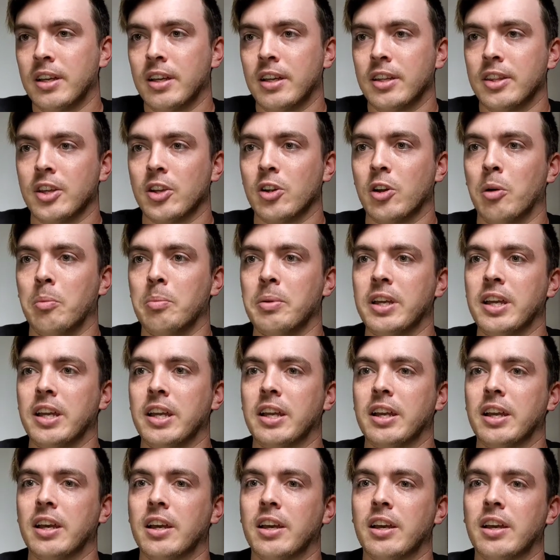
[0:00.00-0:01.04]
There will
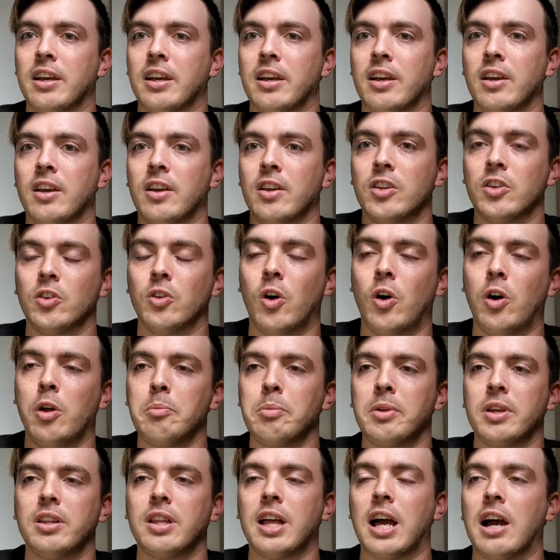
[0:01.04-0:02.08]
be, you'll only be
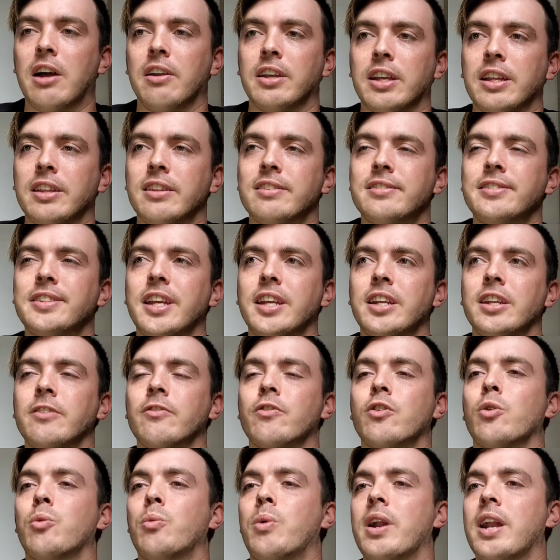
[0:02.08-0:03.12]
allowed in the stadium
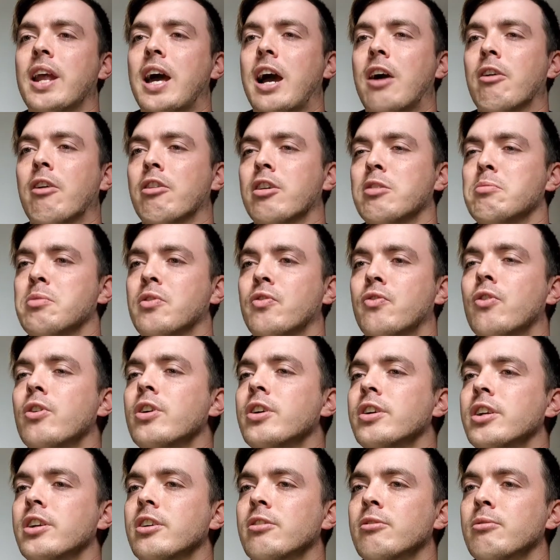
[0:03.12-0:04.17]
for one hour before
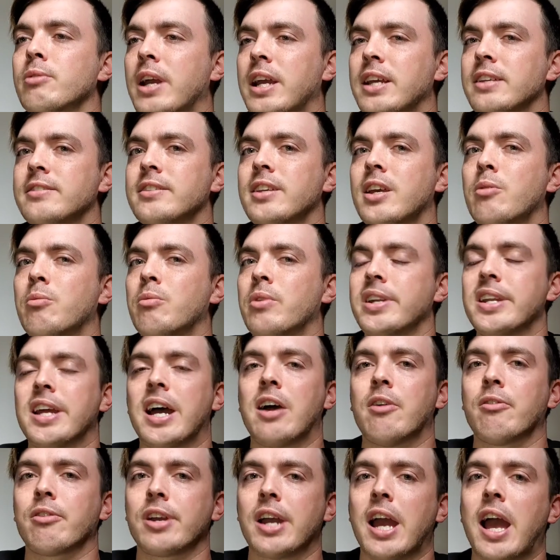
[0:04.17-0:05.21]
your race and one
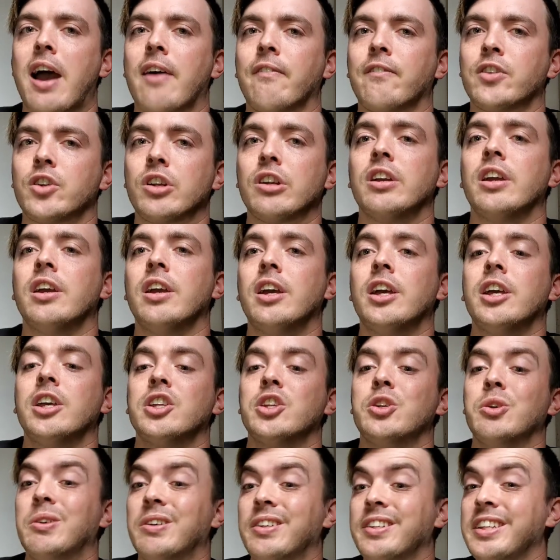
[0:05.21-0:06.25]
hour after.
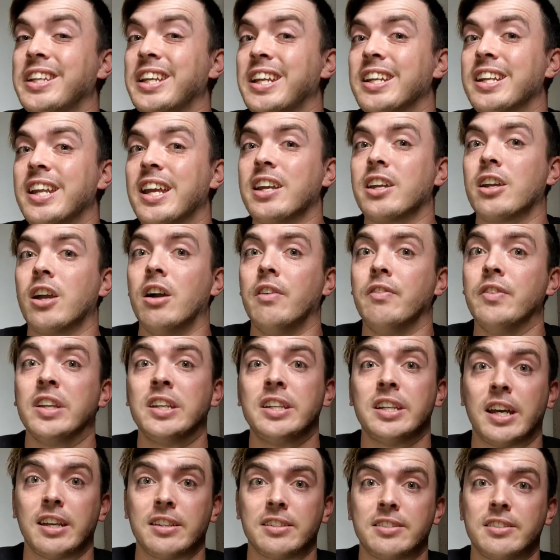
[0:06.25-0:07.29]
You will need a COVID
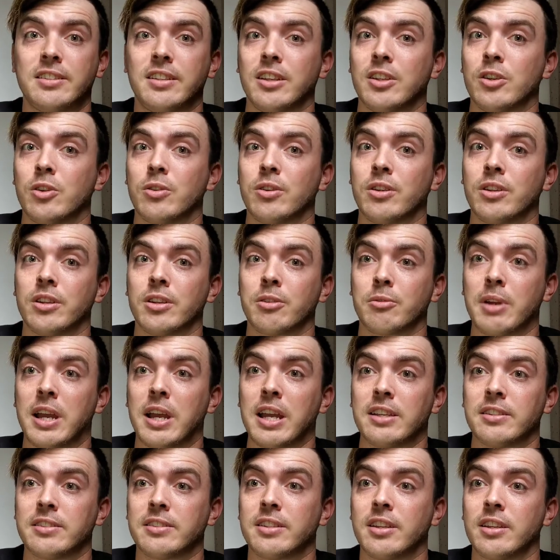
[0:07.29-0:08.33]
test in order to
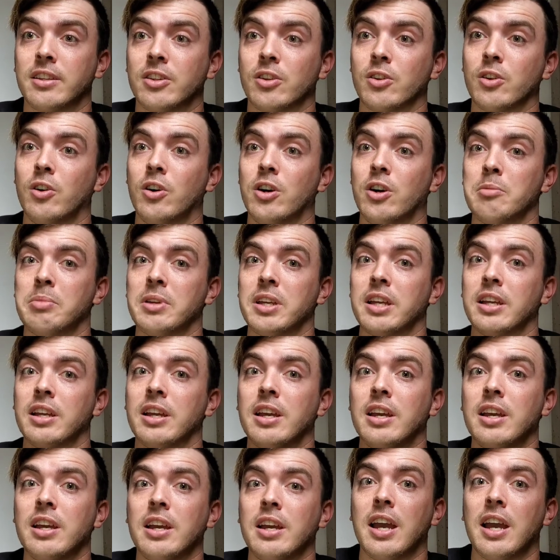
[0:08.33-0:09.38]
race. There will only be
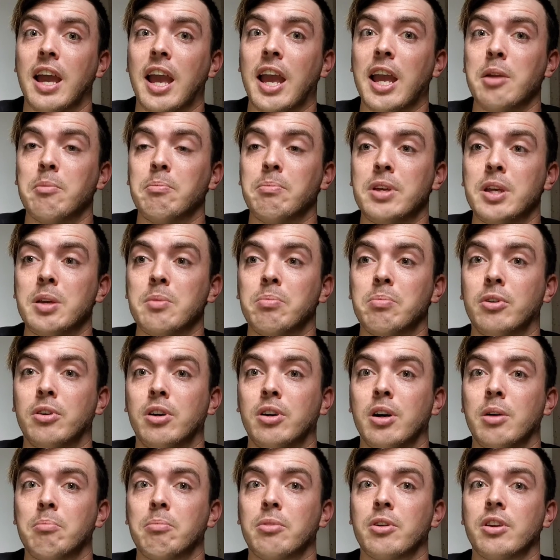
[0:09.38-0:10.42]
eight
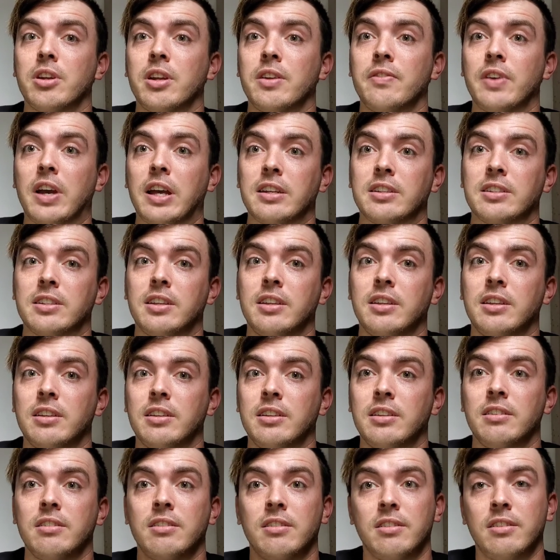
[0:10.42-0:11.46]
people per event.
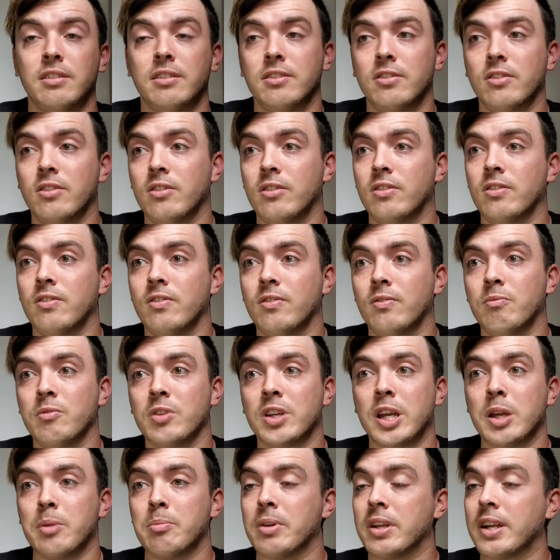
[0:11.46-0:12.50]

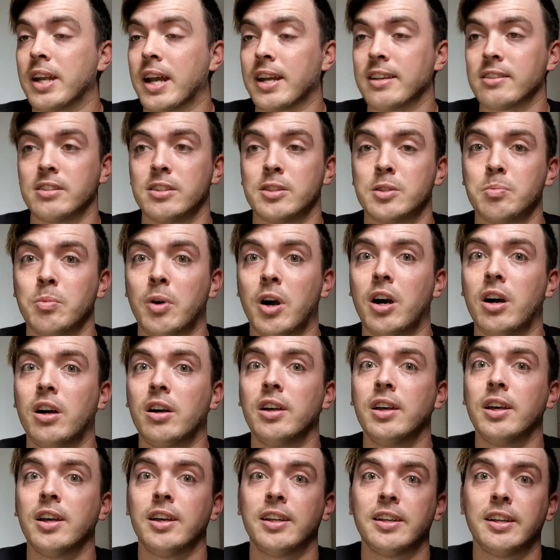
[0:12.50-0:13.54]
Keep it nice and
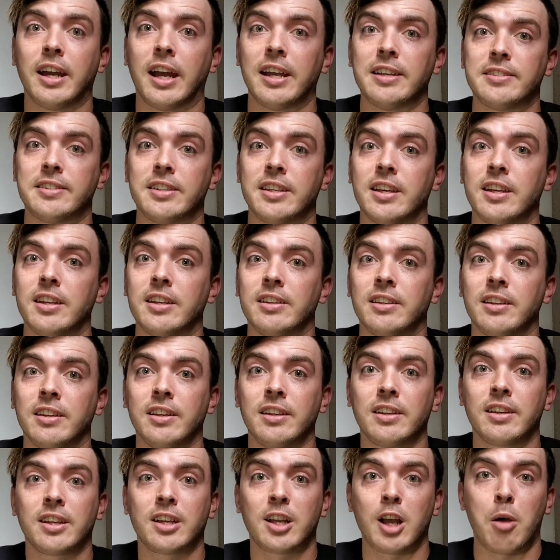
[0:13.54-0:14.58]
small, nice and
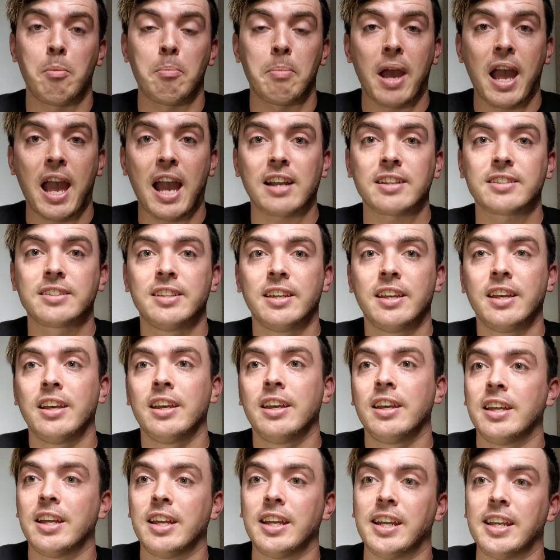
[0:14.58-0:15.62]
compact.
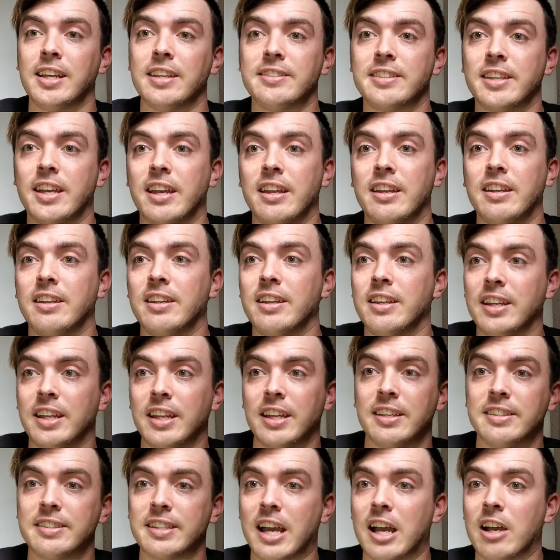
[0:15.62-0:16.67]
Ease in,
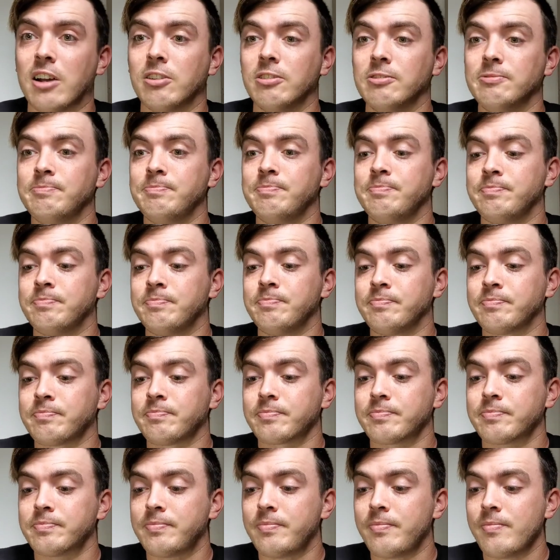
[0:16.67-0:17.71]
ease out.
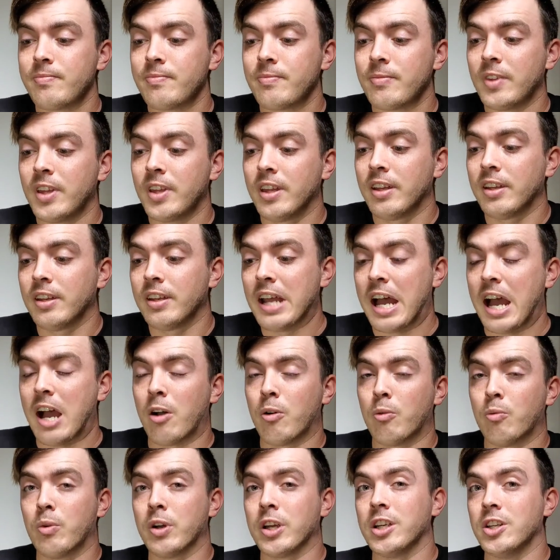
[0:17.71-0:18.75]
Now,
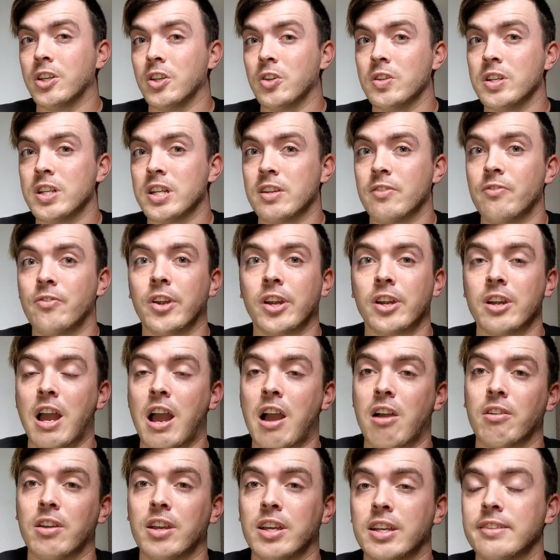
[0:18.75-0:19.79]
what you do need to figure
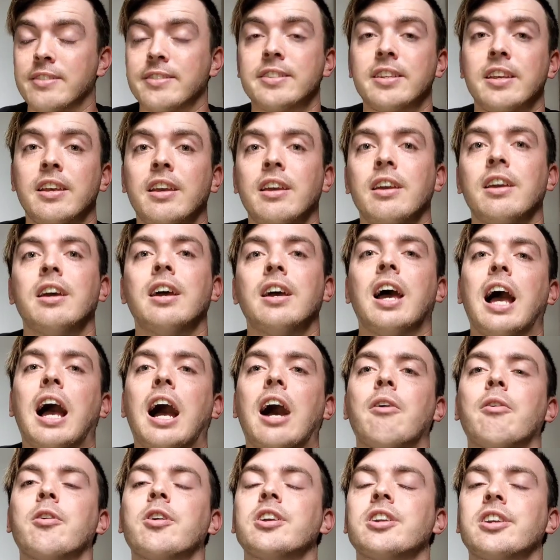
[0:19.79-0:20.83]
out is
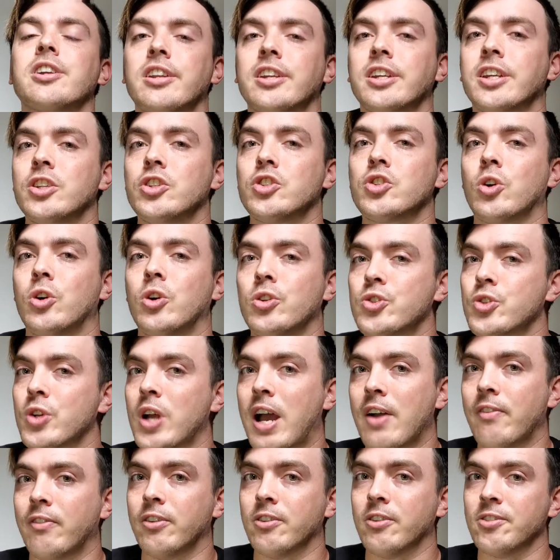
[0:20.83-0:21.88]
how are you going to control
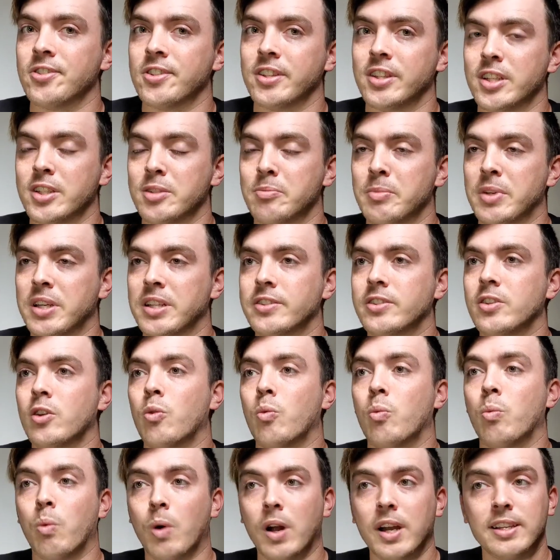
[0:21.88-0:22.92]
travel to these meets?
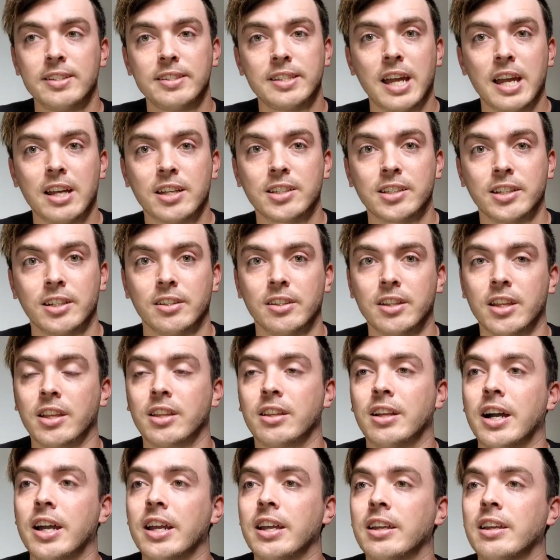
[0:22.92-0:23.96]
What is that going to look
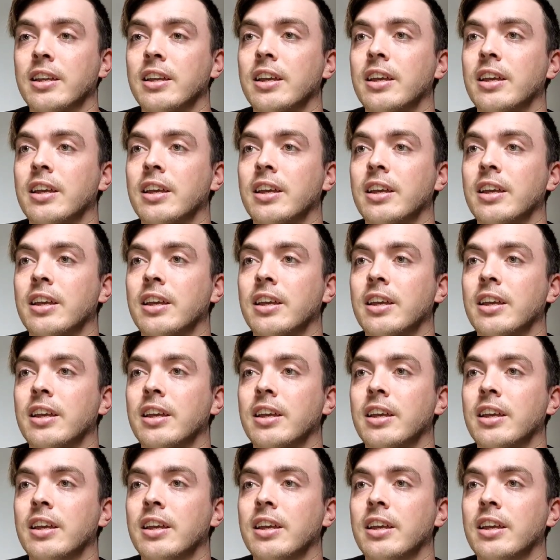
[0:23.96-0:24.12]
like?